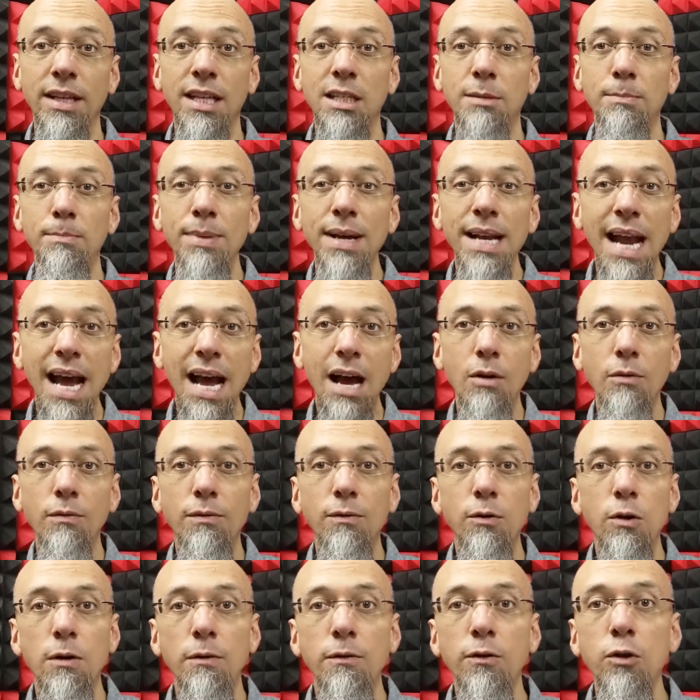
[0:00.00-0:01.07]
that's been out
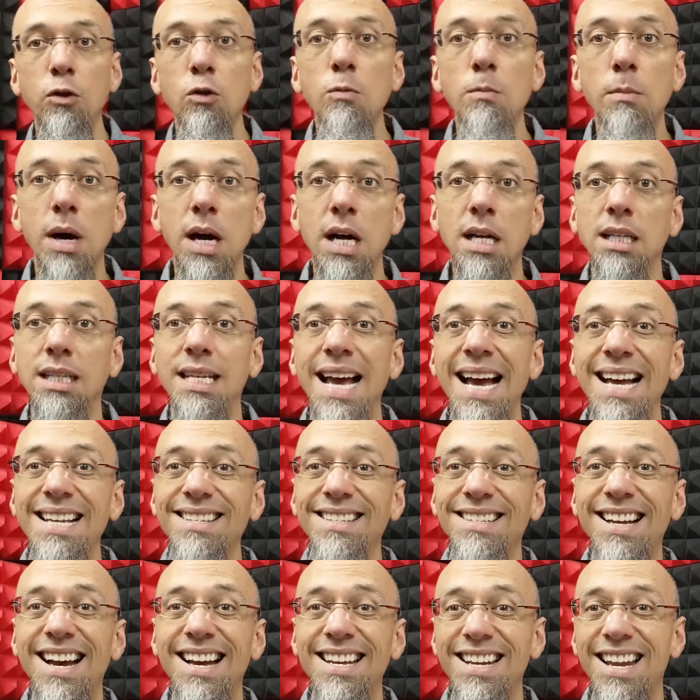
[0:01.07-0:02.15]
for a few months,
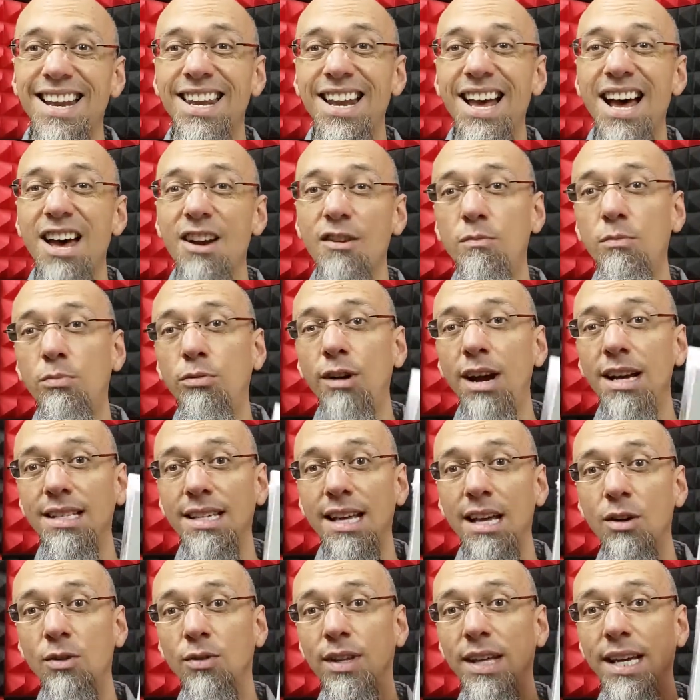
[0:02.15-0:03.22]
hasn't gotten a lot of
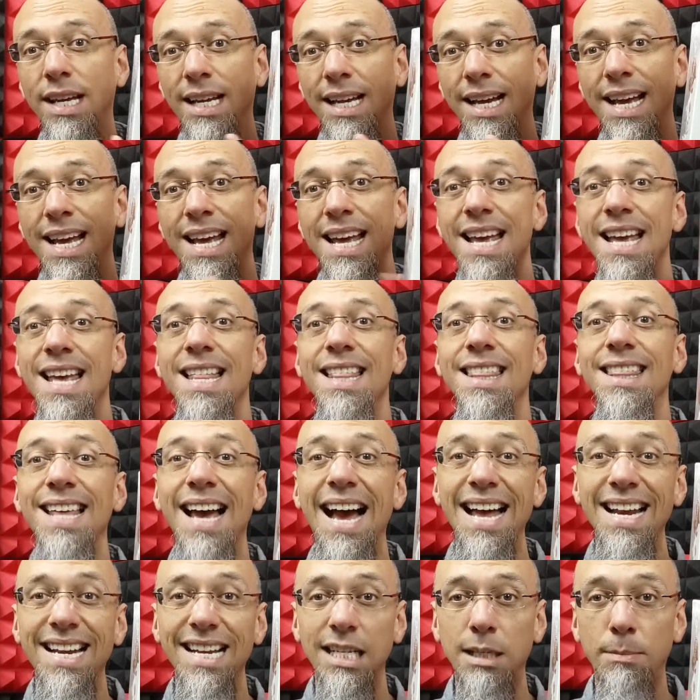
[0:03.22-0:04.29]
press, I don't think.
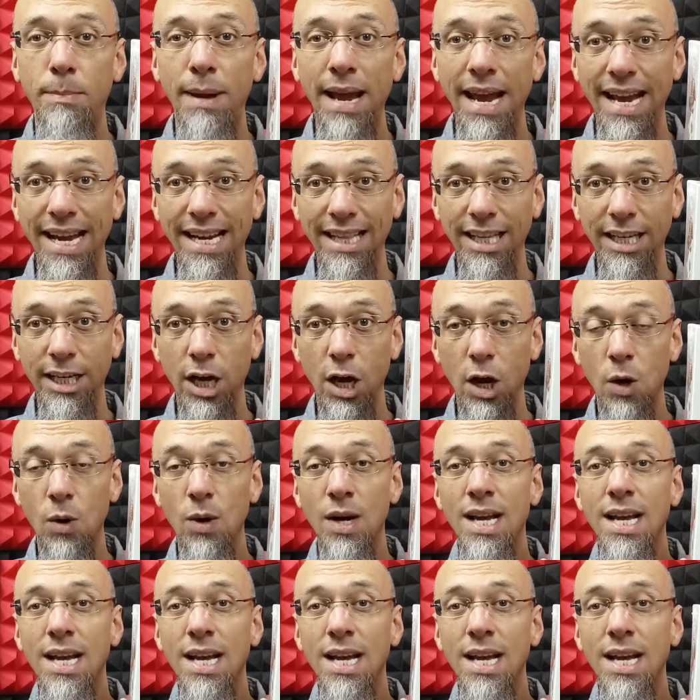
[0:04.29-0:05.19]
That is Paleo.